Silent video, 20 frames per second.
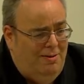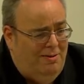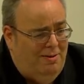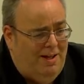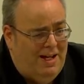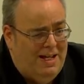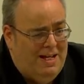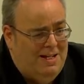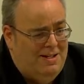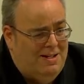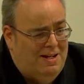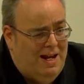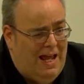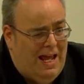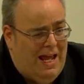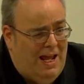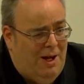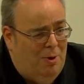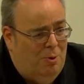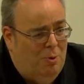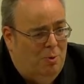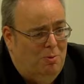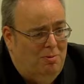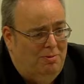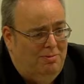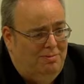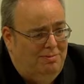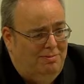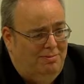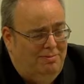That isn't how
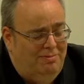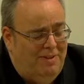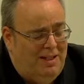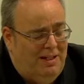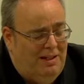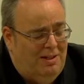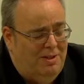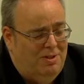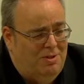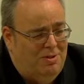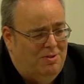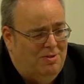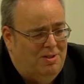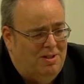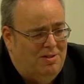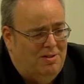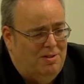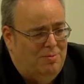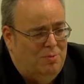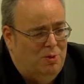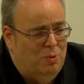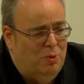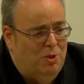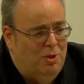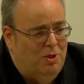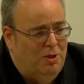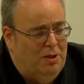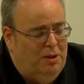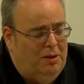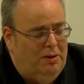ventilation systems work.